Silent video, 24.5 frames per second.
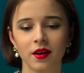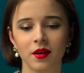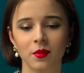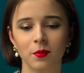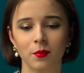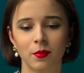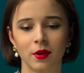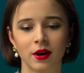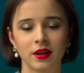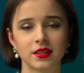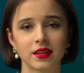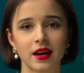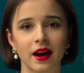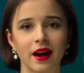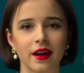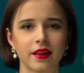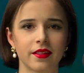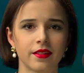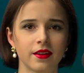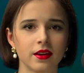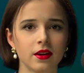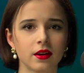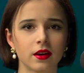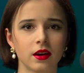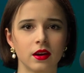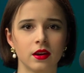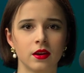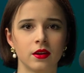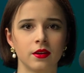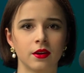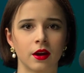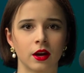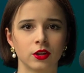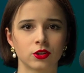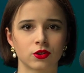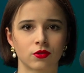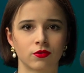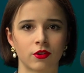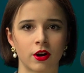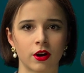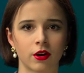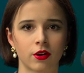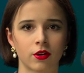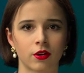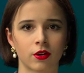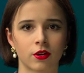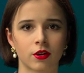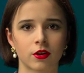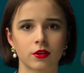But I think in
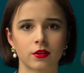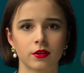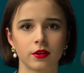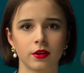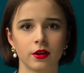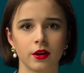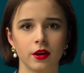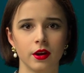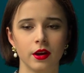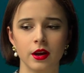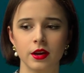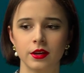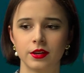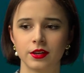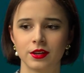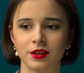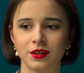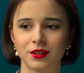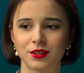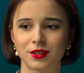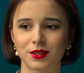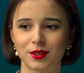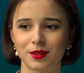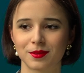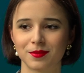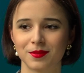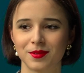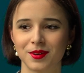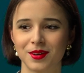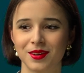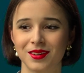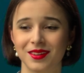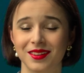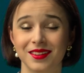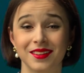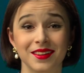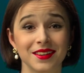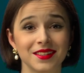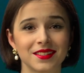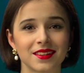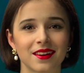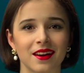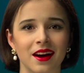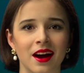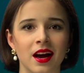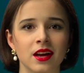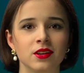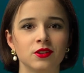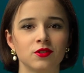Nutcracker, it is this
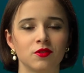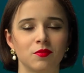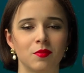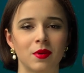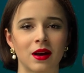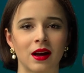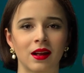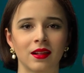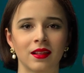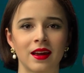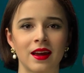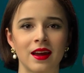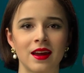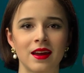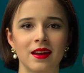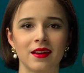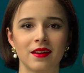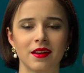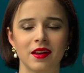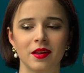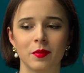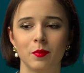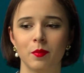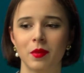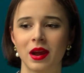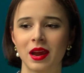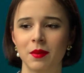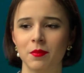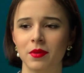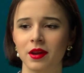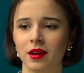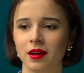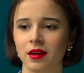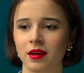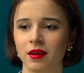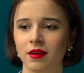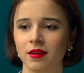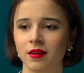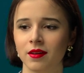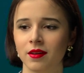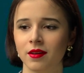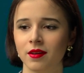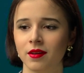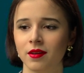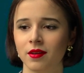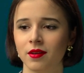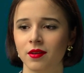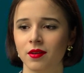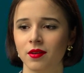kind of ballet, and maybe
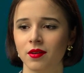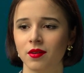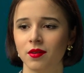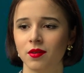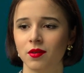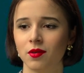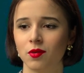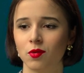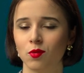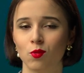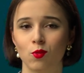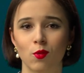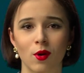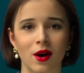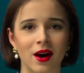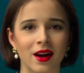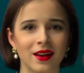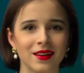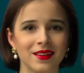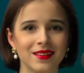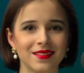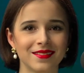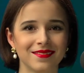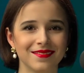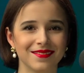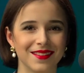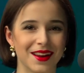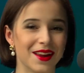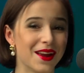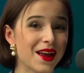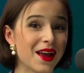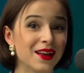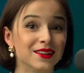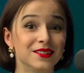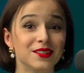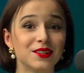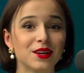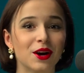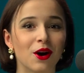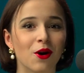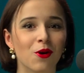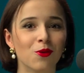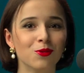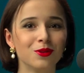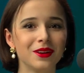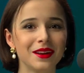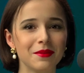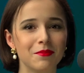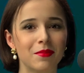one and
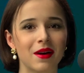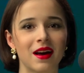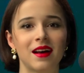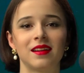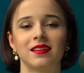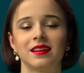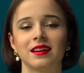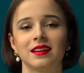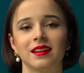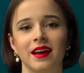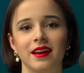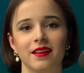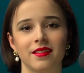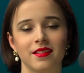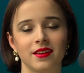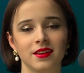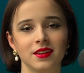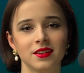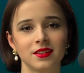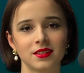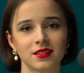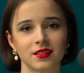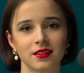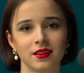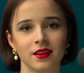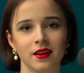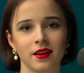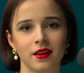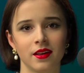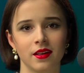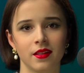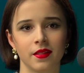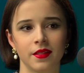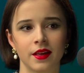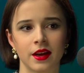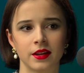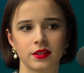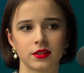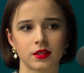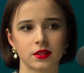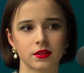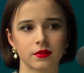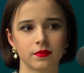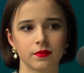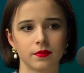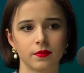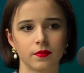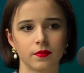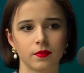only ballet like this, that
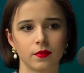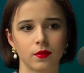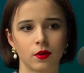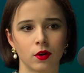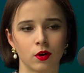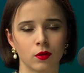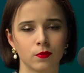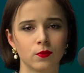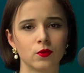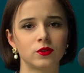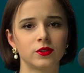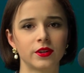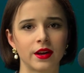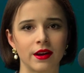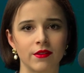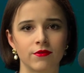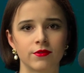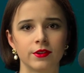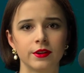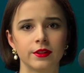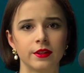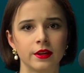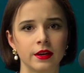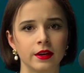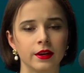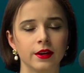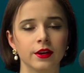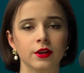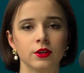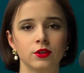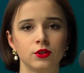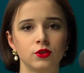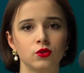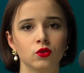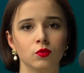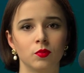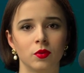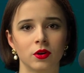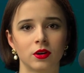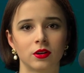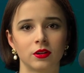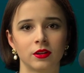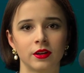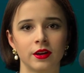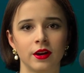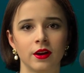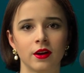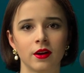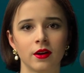almost everything is super
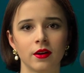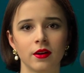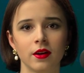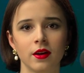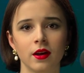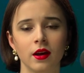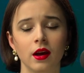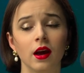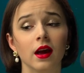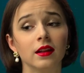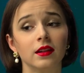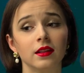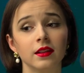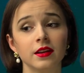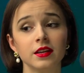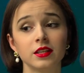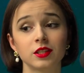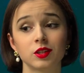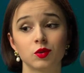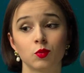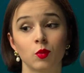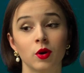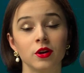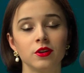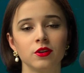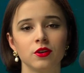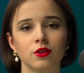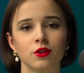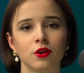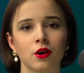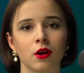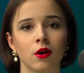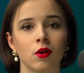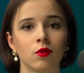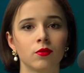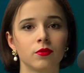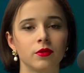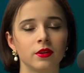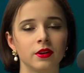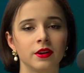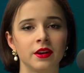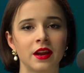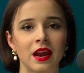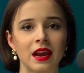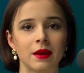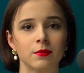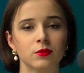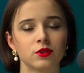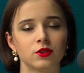clear. At least when you know the
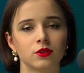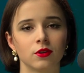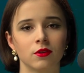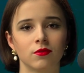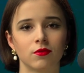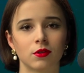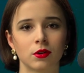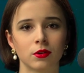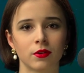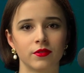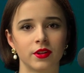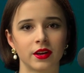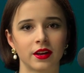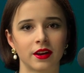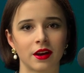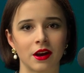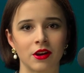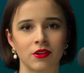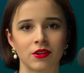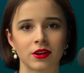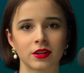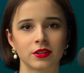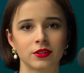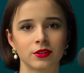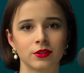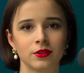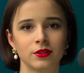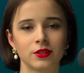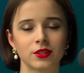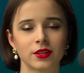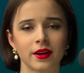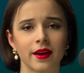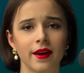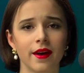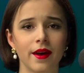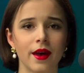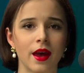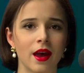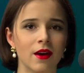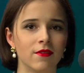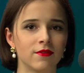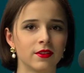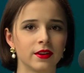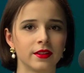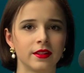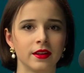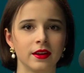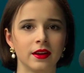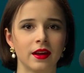names of all of the characters,
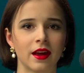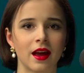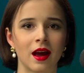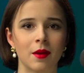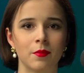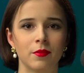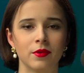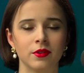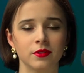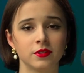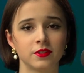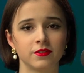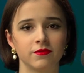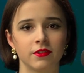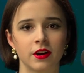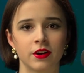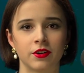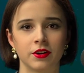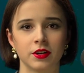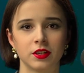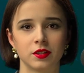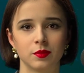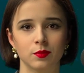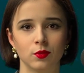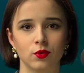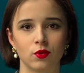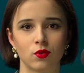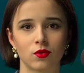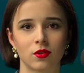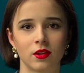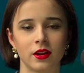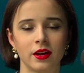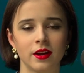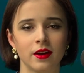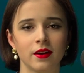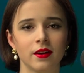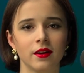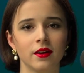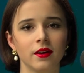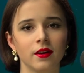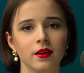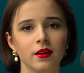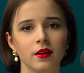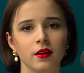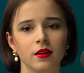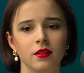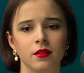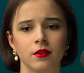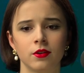everything happens very smoothly.
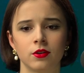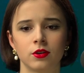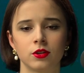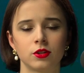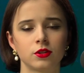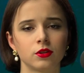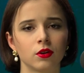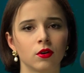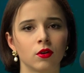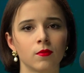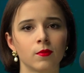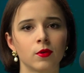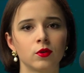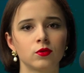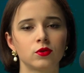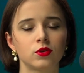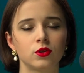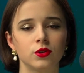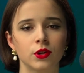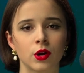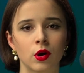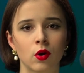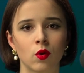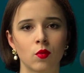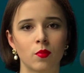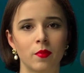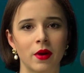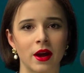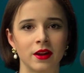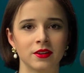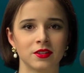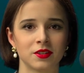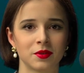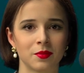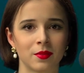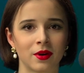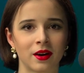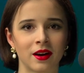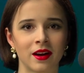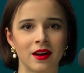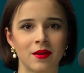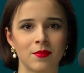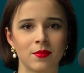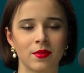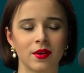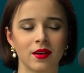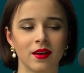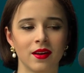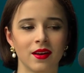There's almost no
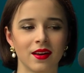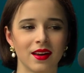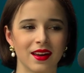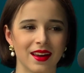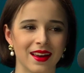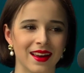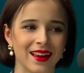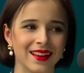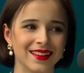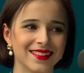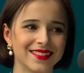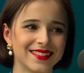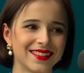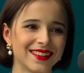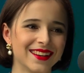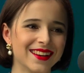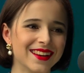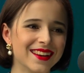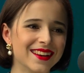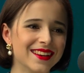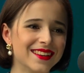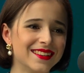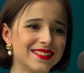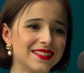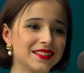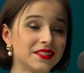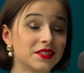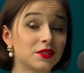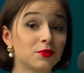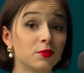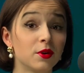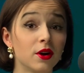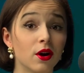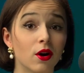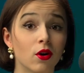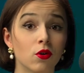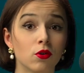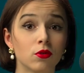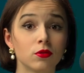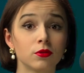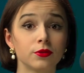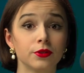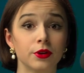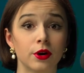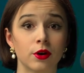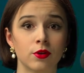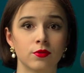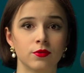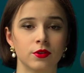pantomime, and since we all
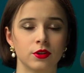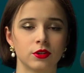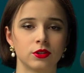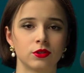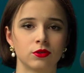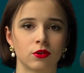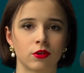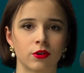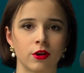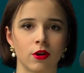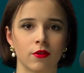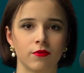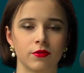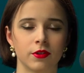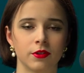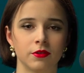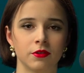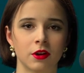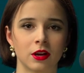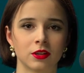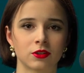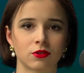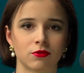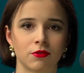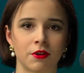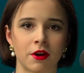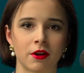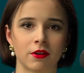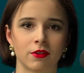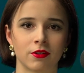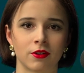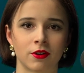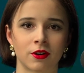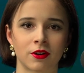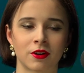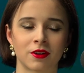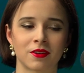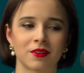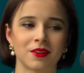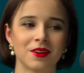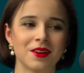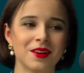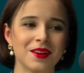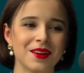know the story of the Nutcracker